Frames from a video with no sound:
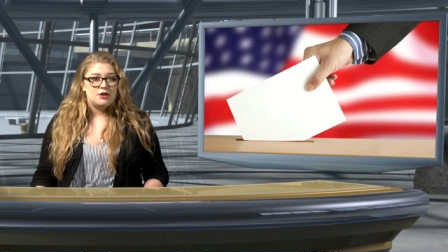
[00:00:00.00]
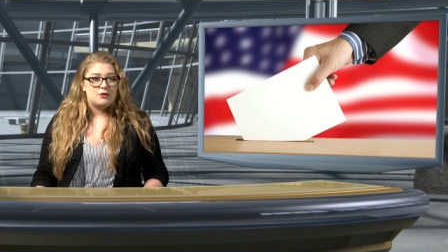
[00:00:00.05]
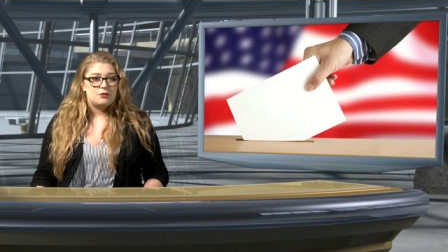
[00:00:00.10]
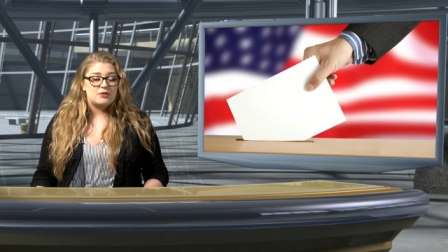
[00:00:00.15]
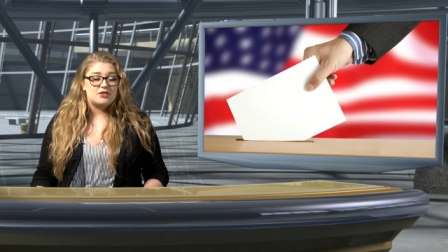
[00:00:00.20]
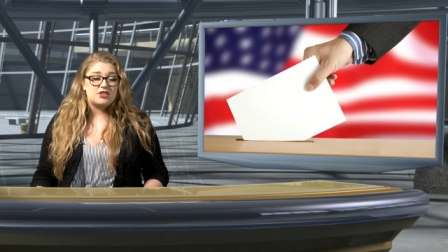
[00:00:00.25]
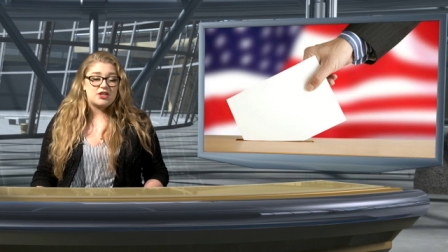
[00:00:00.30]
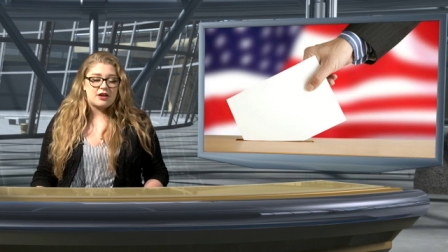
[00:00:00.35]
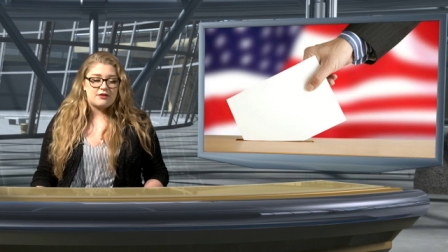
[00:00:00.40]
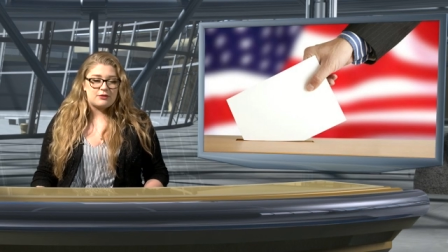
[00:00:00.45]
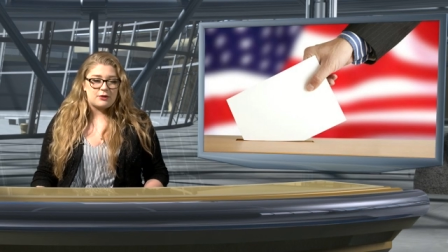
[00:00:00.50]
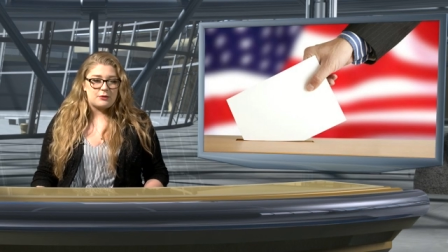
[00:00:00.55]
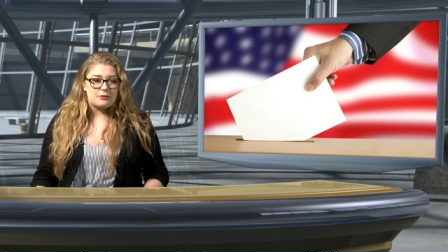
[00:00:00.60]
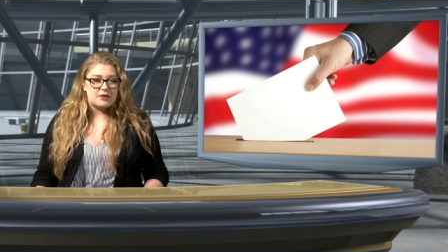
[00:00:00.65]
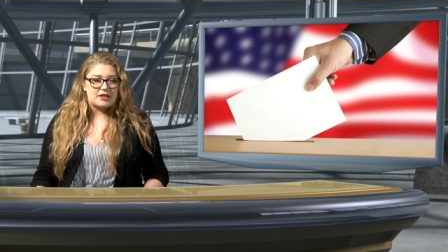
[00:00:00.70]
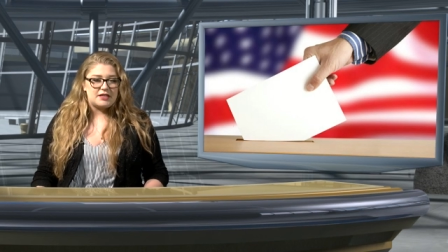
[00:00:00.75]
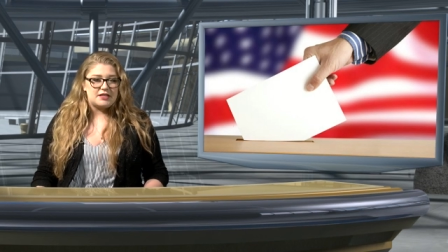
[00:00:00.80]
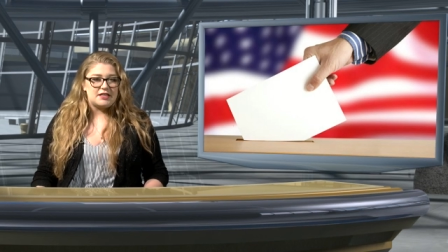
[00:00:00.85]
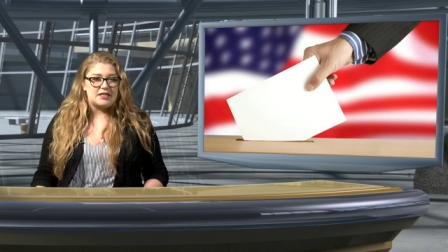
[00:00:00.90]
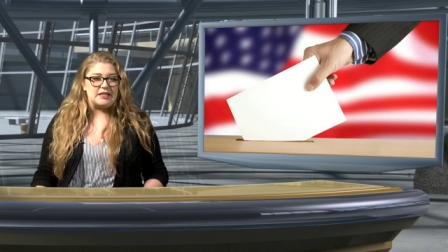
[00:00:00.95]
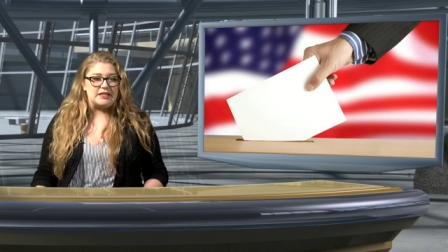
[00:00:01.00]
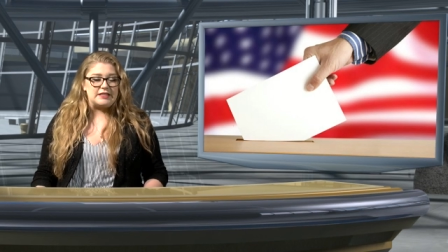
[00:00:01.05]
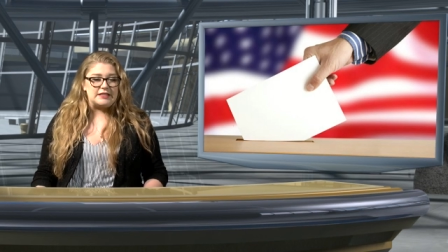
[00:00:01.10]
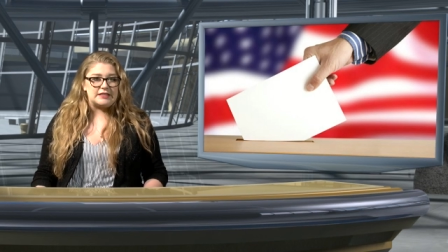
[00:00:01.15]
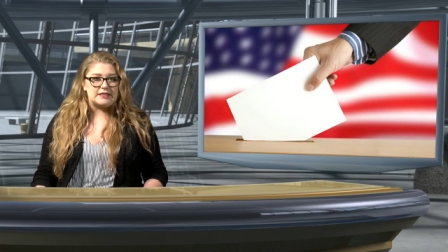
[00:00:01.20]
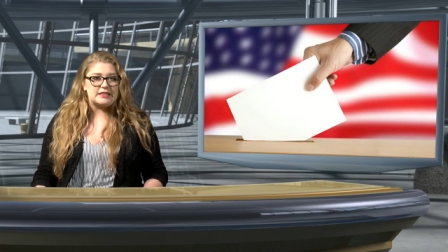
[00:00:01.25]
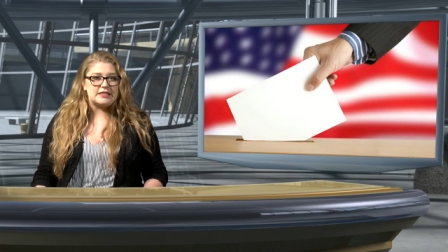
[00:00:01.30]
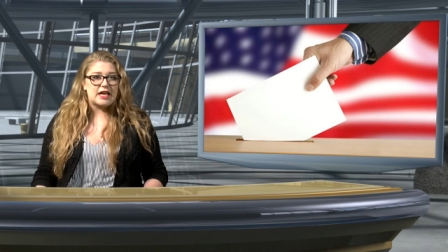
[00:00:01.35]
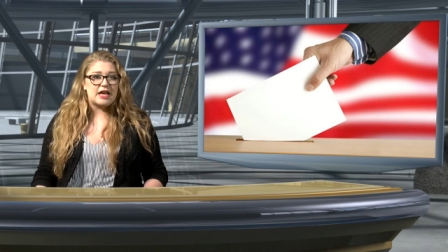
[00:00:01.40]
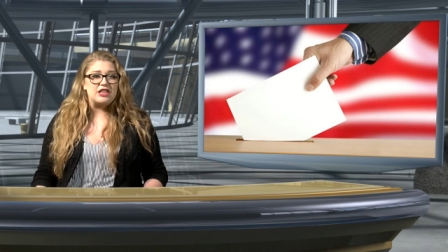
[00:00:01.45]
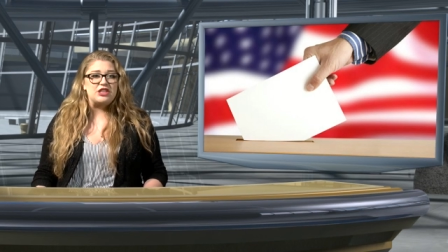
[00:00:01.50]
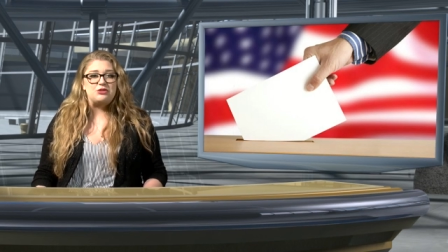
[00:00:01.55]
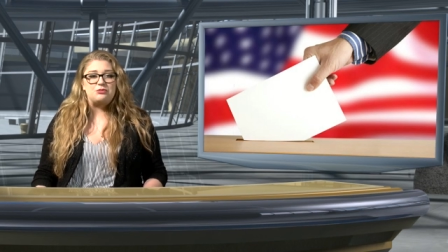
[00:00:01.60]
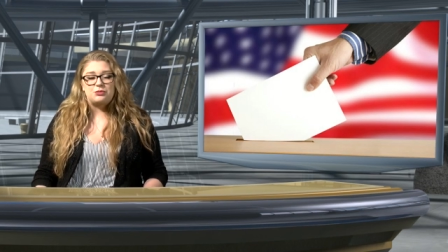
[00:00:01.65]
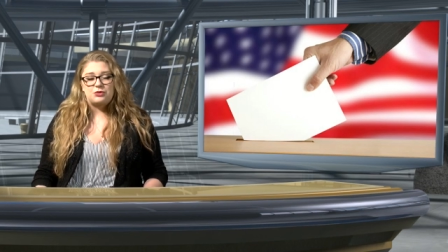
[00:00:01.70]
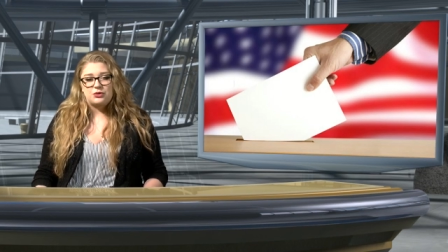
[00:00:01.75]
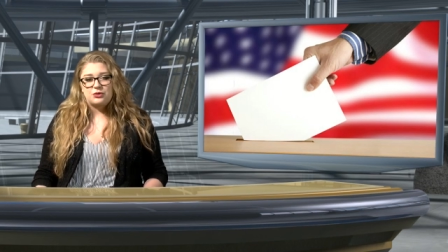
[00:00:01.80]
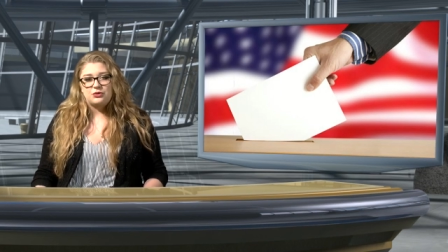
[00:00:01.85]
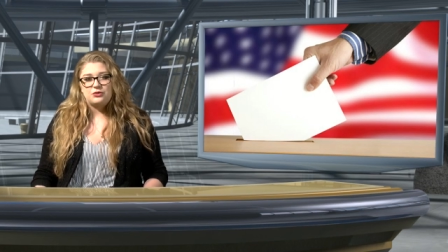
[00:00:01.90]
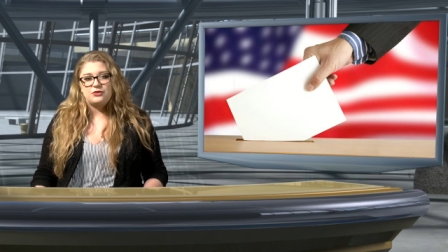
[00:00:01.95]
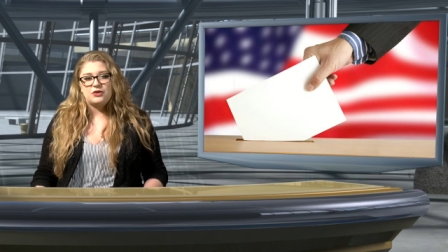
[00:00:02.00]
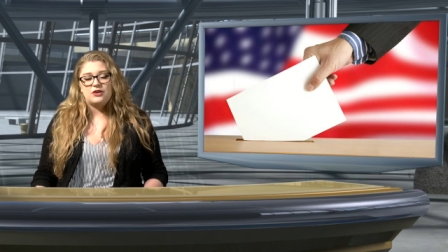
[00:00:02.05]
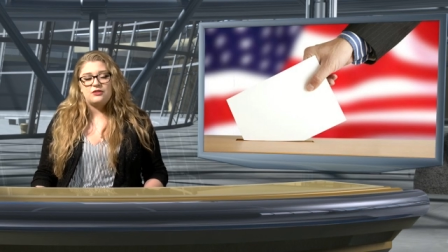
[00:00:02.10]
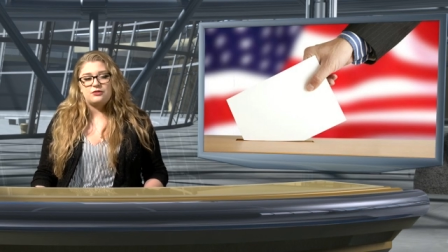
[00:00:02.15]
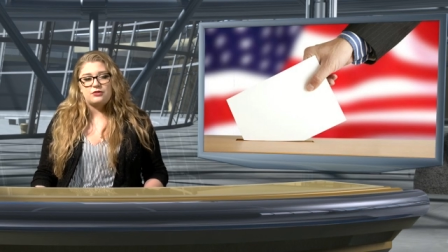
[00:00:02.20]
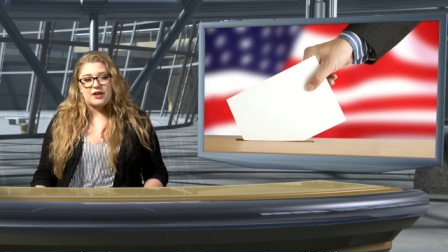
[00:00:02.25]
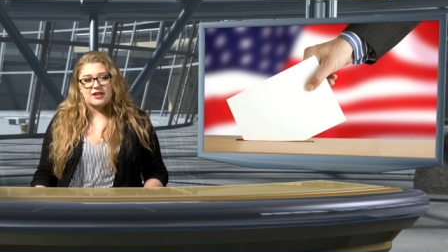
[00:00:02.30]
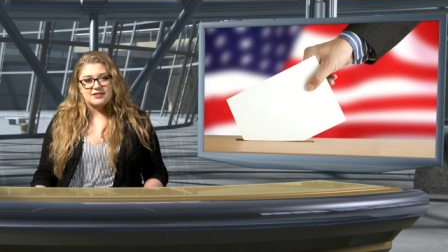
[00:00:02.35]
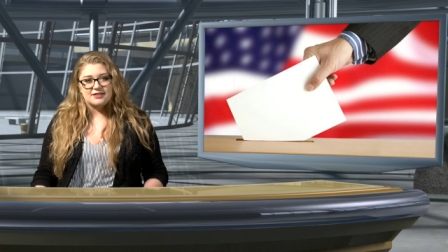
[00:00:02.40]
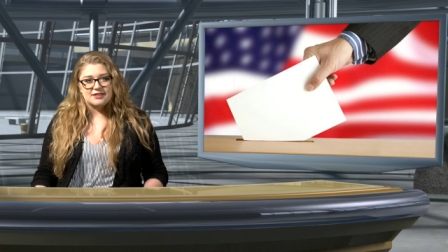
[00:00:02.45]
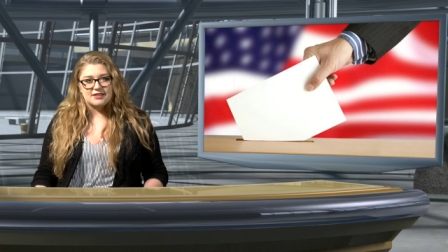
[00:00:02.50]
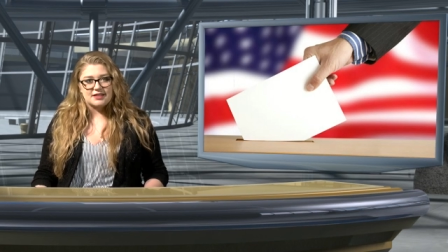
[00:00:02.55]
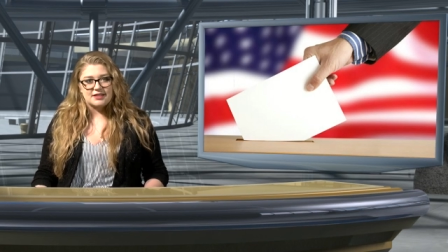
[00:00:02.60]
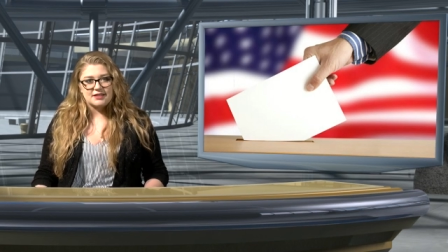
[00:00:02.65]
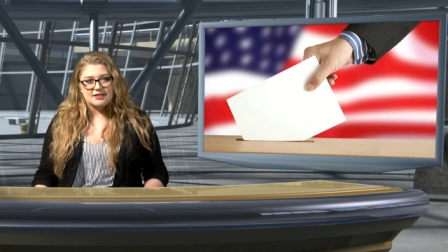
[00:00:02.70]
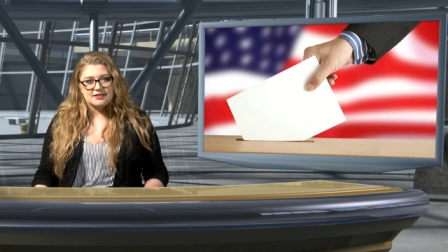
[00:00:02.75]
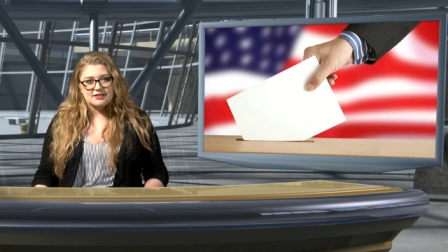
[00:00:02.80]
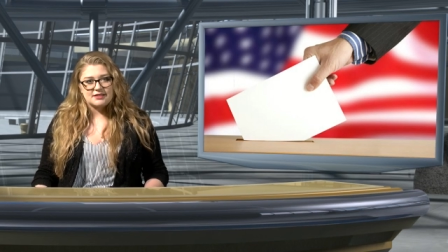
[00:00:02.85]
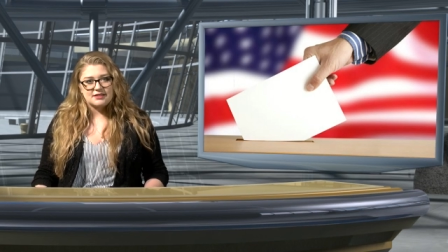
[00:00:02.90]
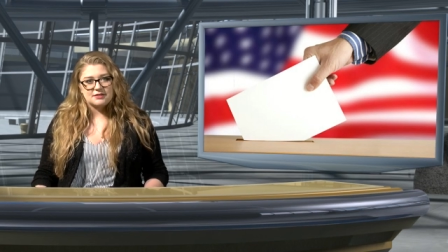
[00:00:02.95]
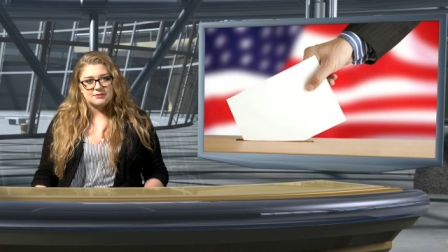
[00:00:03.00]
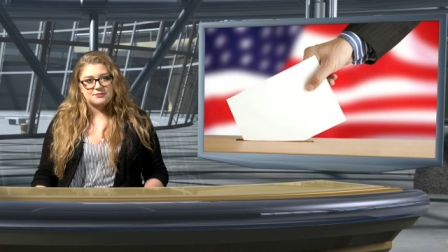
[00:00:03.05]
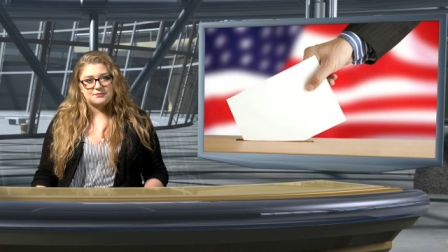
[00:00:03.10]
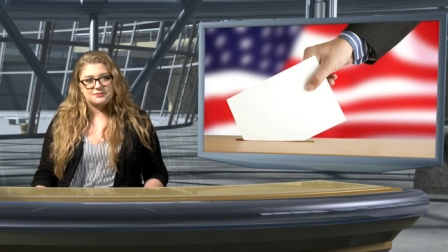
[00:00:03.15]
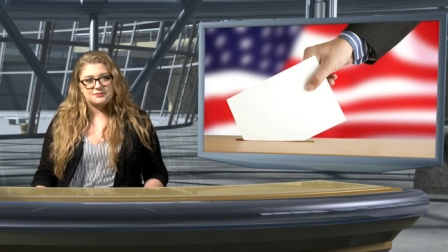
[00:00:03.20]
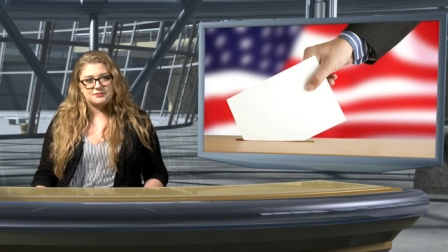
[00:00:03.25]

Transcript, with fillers: which everyone needs, and the proof of residence.